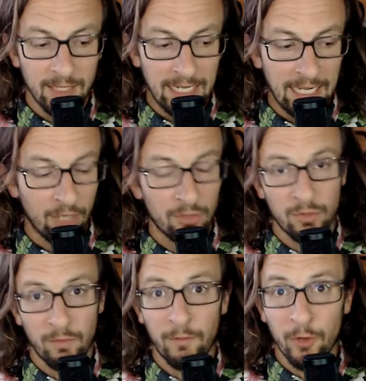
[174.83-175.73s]
I also
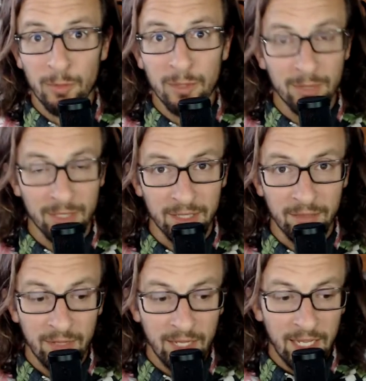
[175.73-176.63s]
firmly
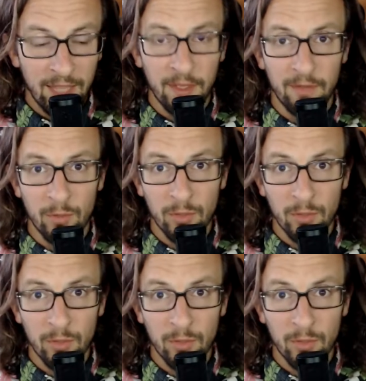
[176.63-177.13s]
believe that if your